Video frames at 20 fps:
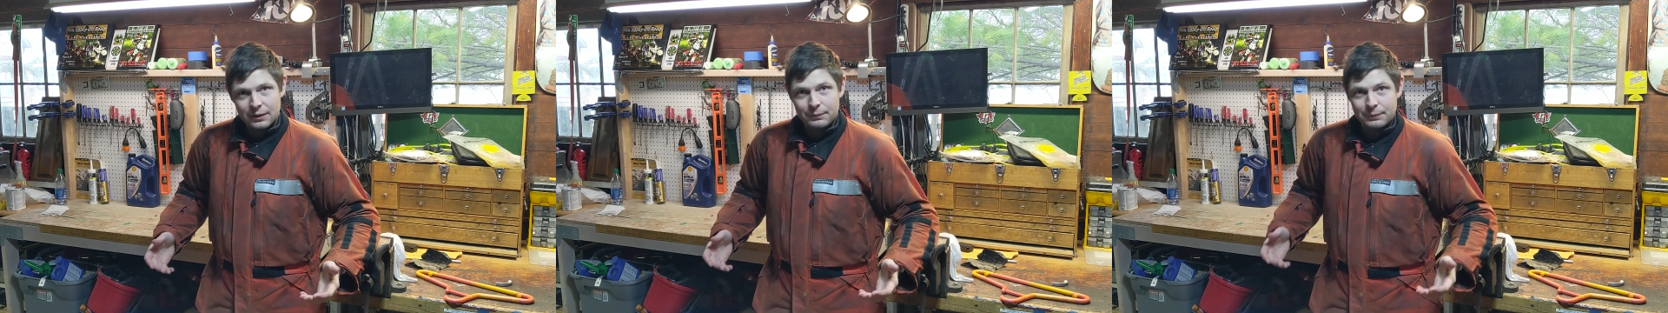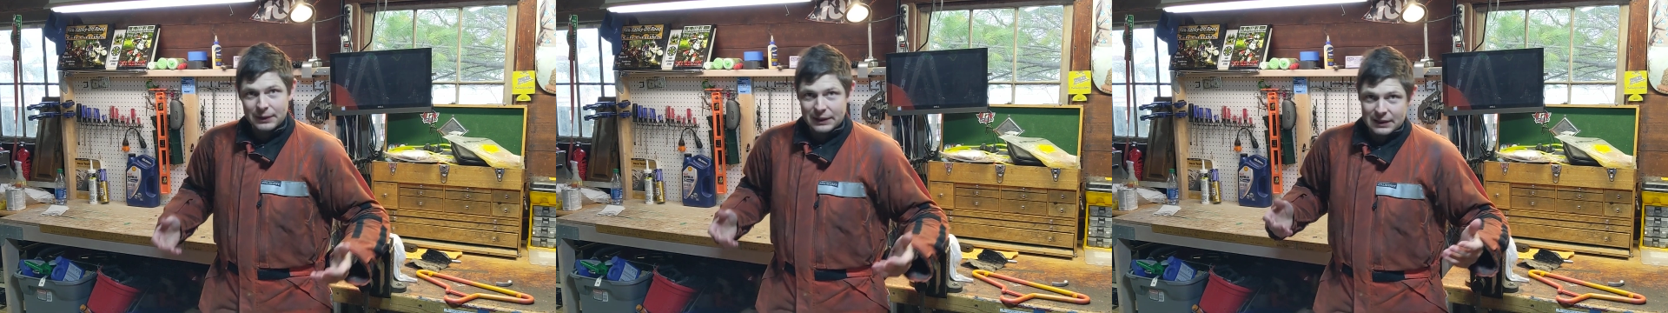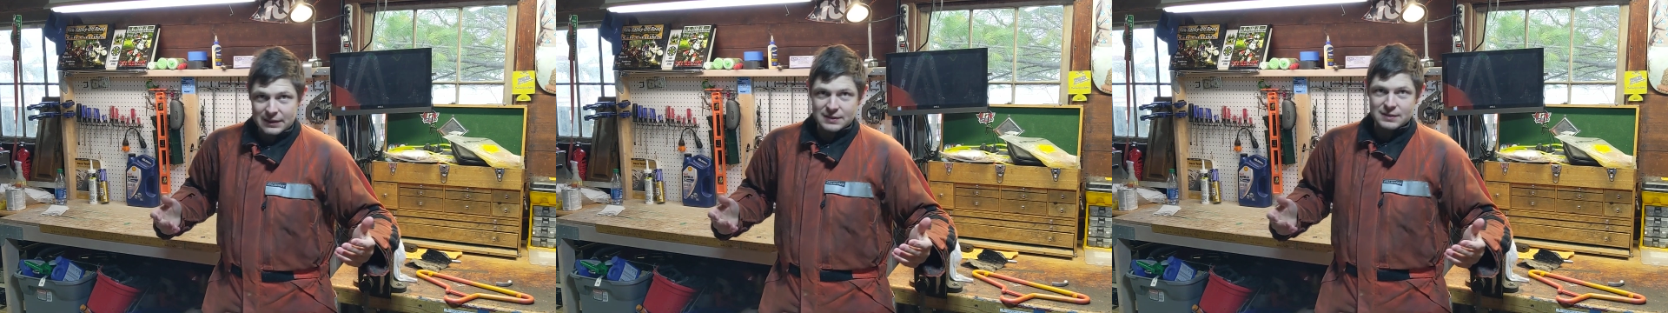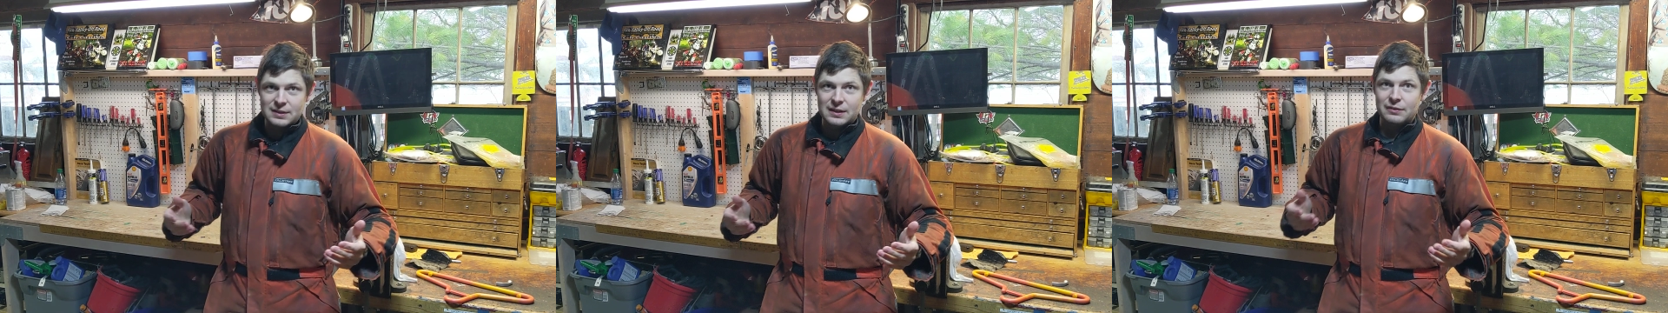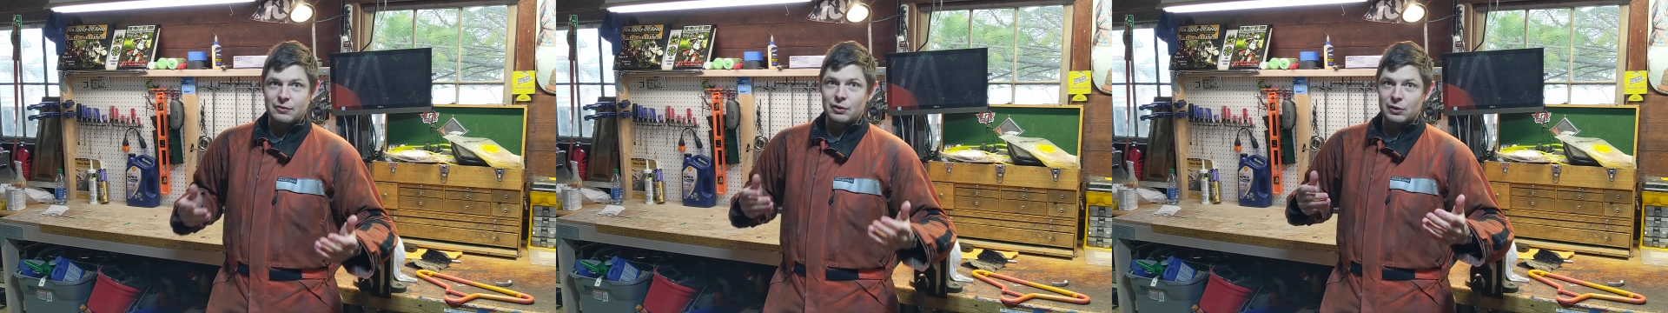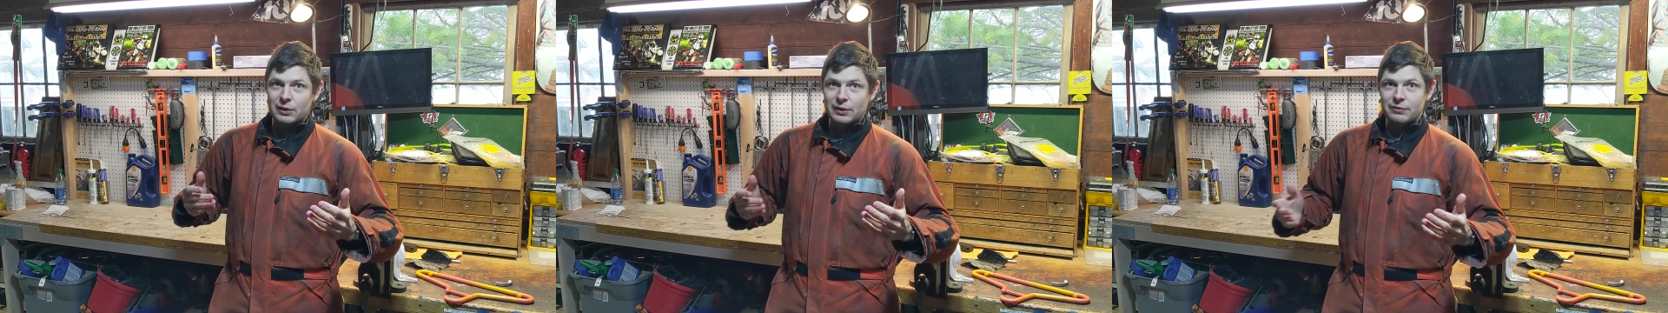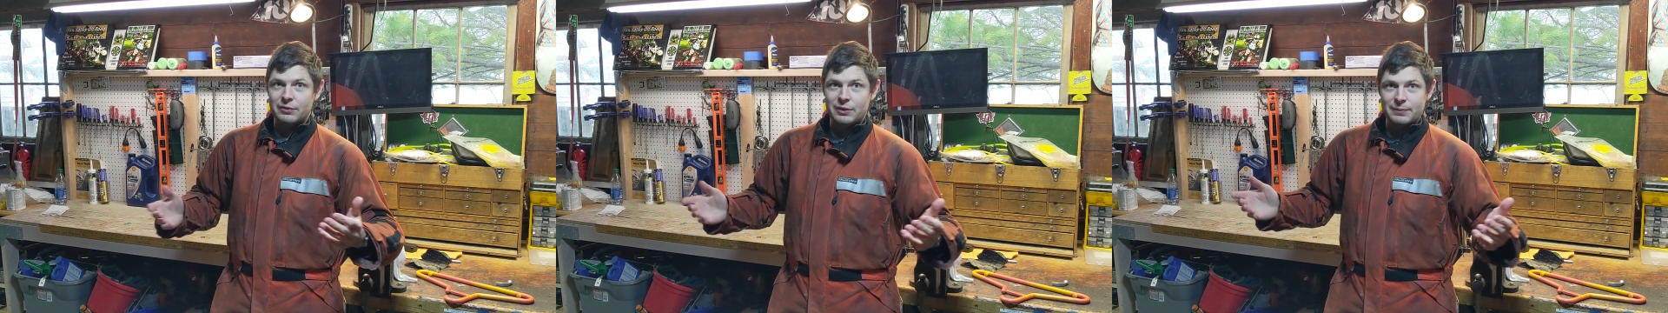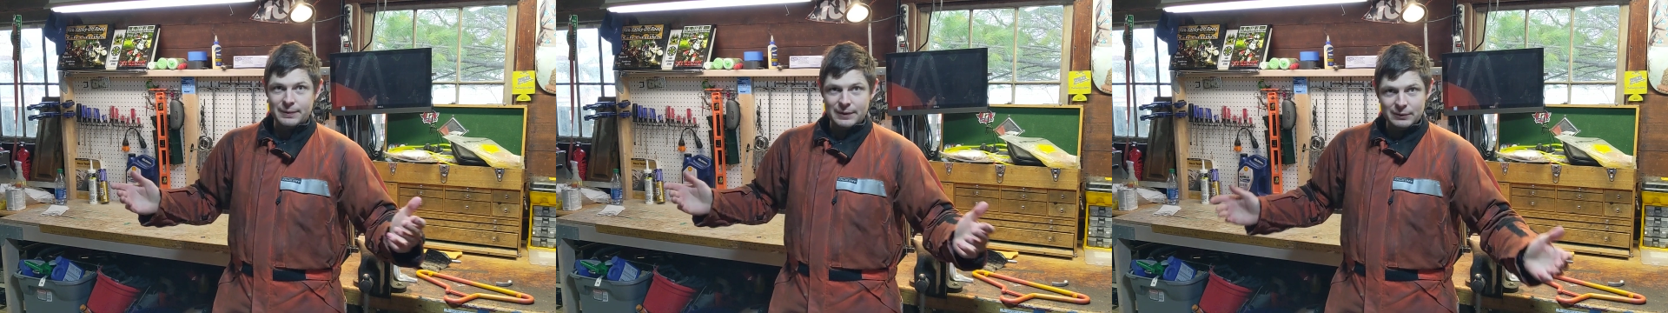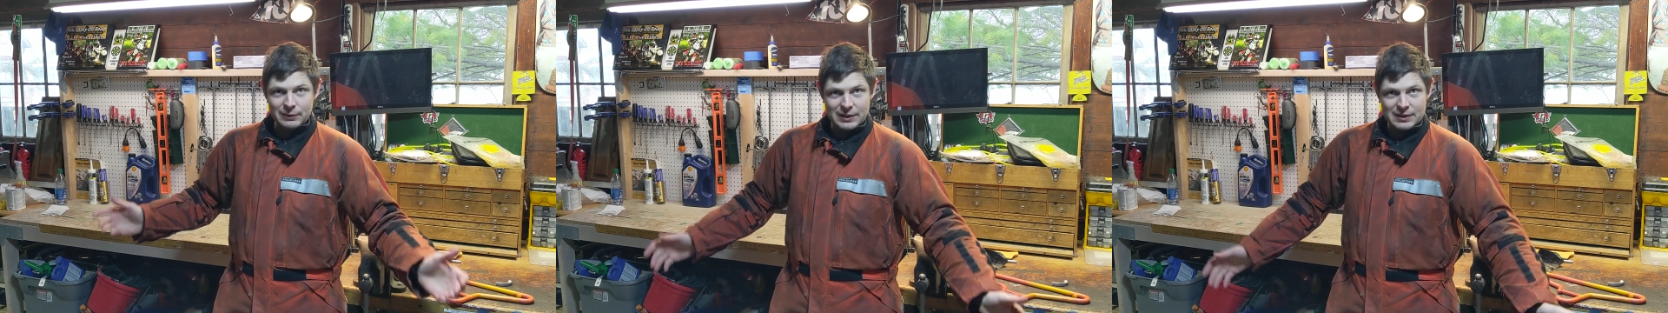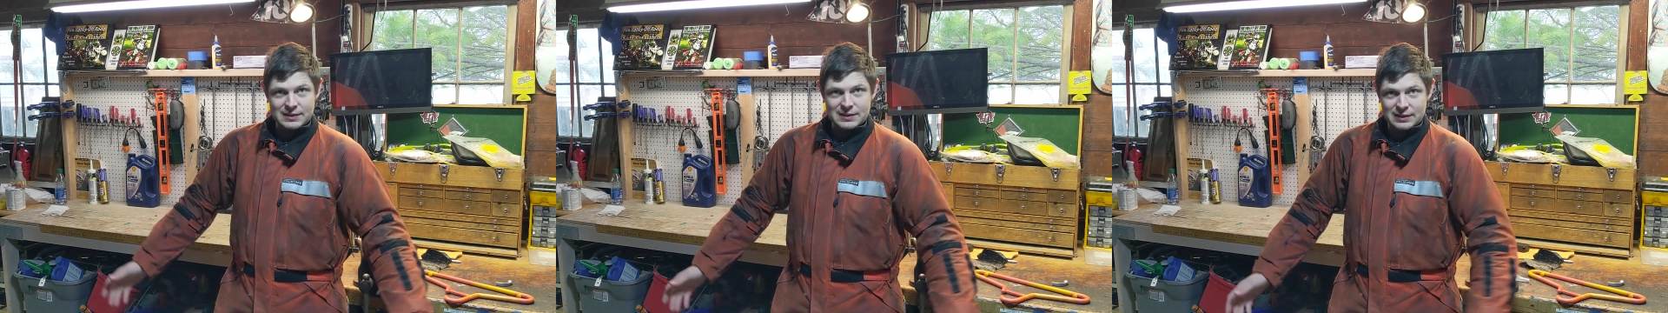because if you live in the
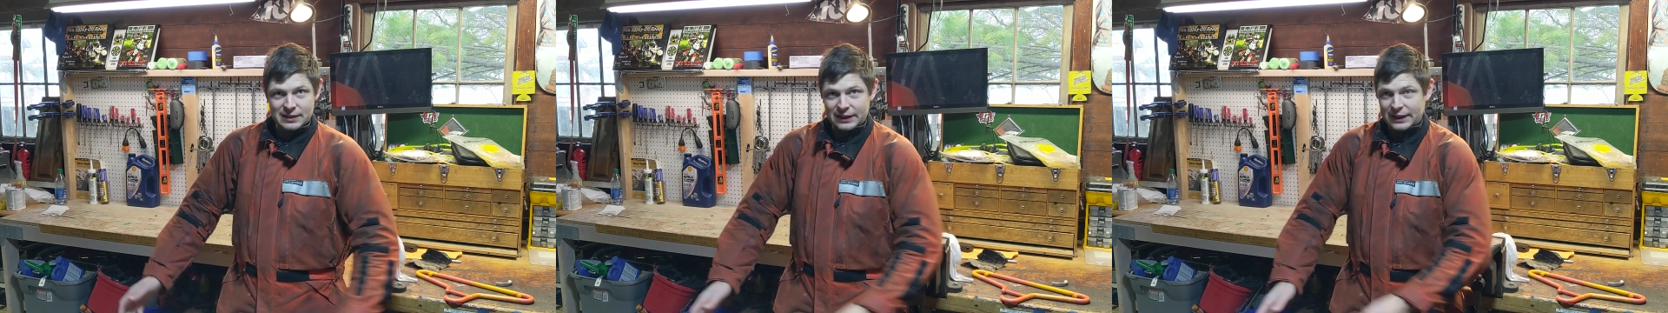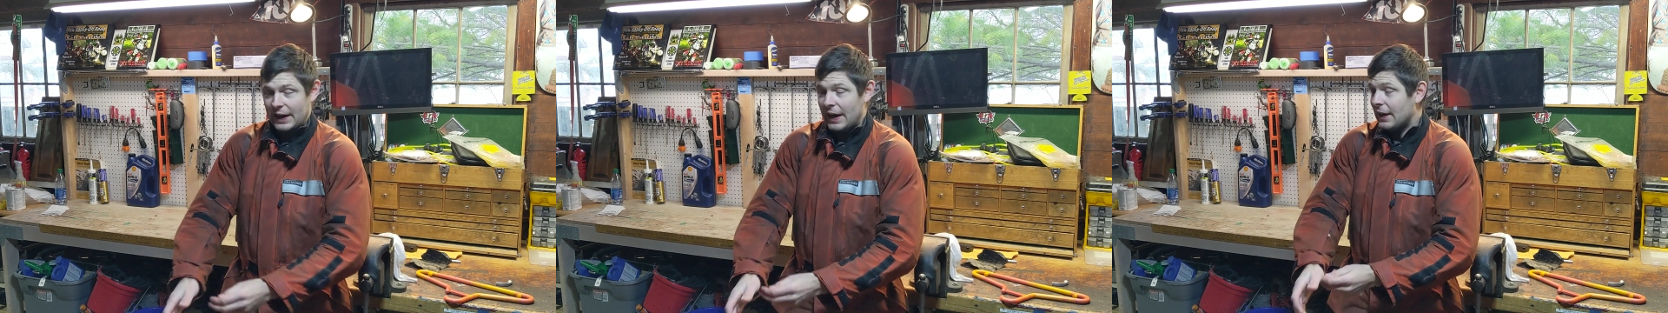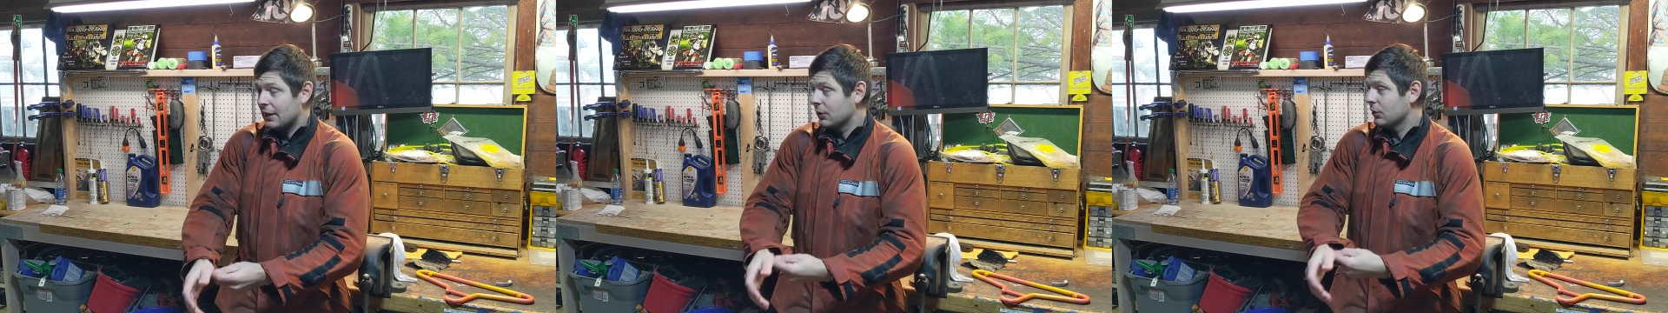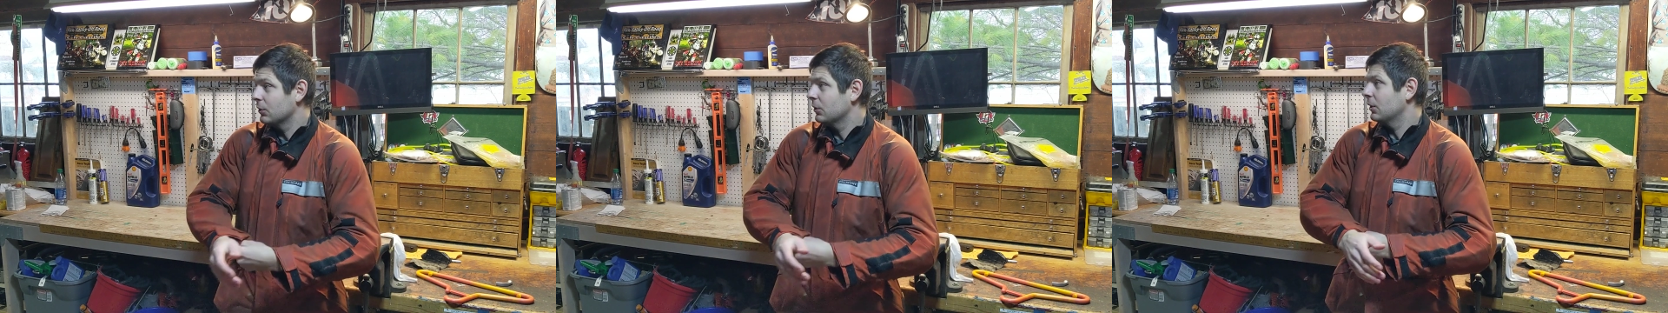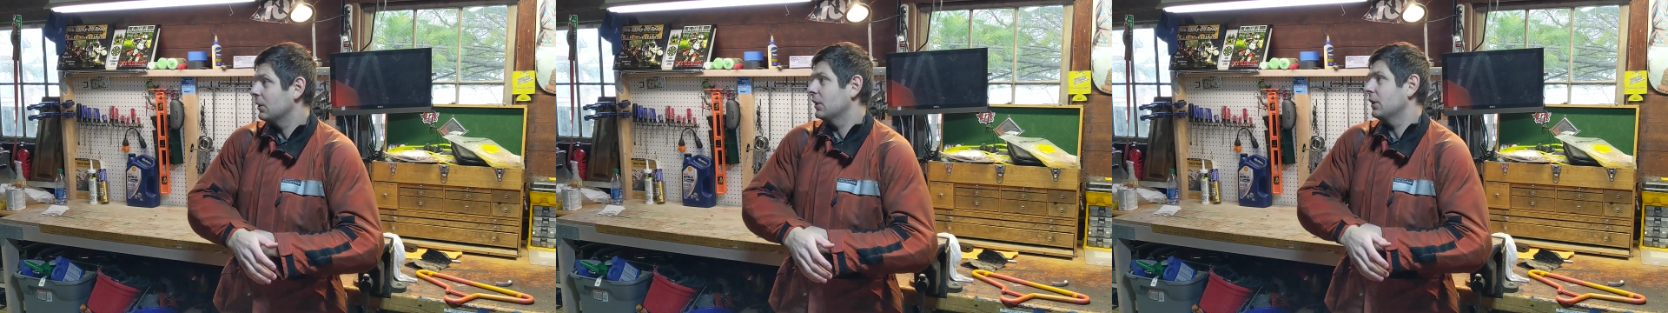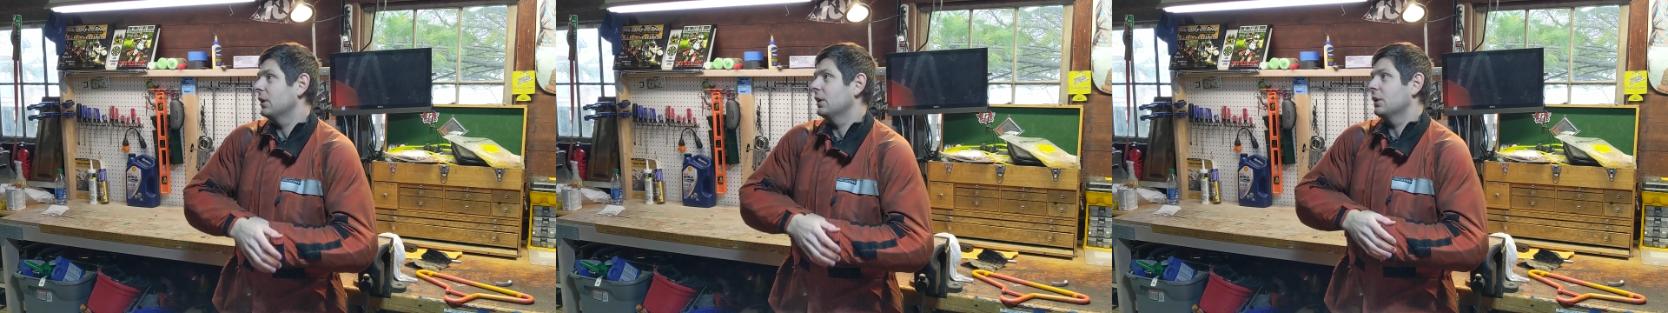Midwest like I do,